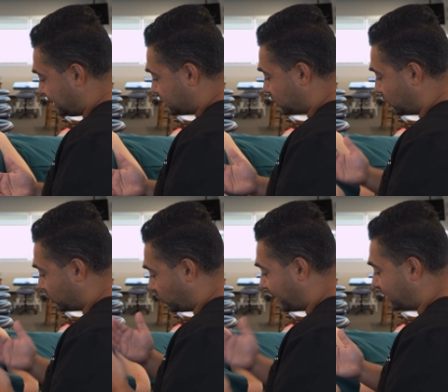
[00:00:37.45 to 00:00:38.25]
So
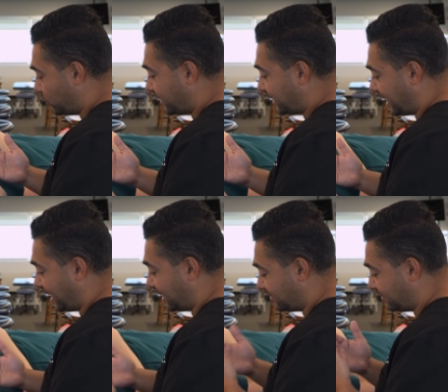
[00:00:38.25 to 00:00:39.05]
the way that we
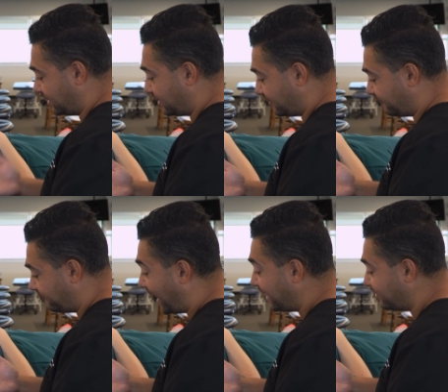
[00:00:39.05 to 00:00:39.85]
can
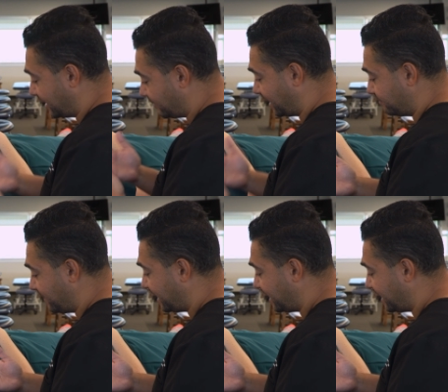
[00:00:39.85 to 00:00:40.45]
find them and